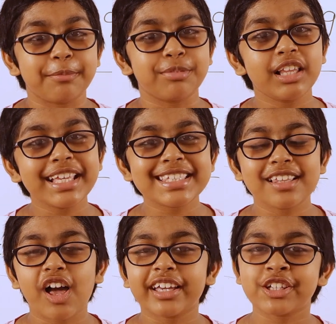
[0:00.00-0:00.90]
and please
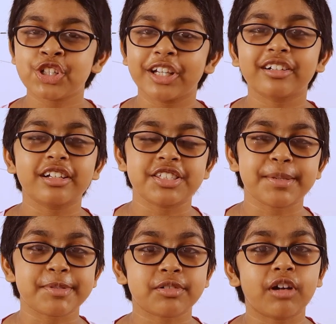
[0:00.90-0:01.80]
like, share,
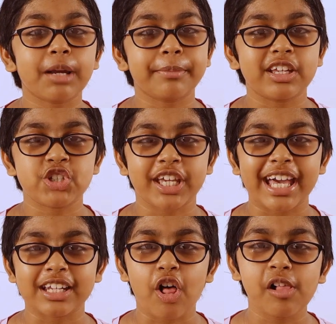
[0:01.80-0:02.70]
and subscribe my
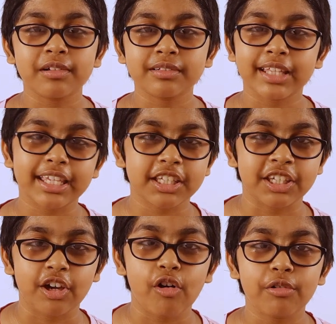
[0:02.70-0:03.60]
channel.
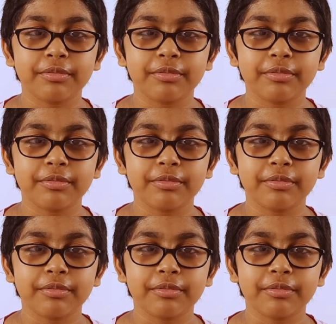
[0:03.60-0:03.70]
Thank you.